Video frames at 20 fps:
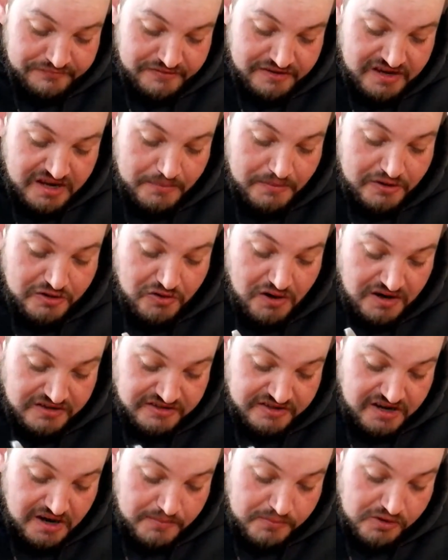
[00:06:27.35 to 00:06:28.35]
come across a
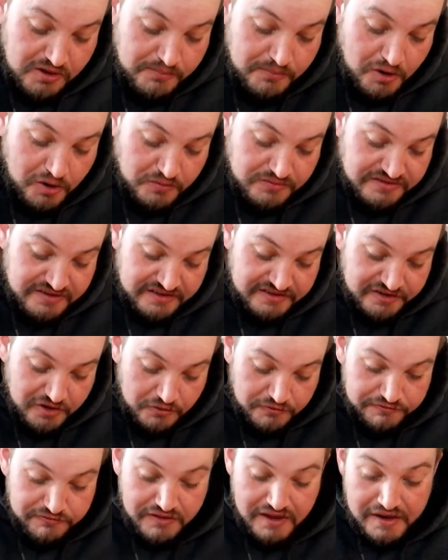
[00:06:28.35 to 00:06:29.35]
couple of bones that
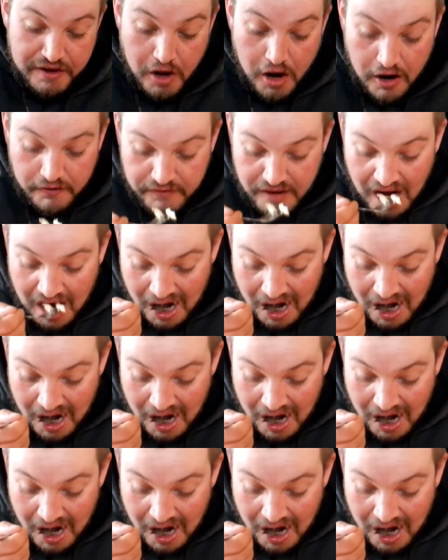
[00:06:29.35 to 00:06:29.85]
don't flake off.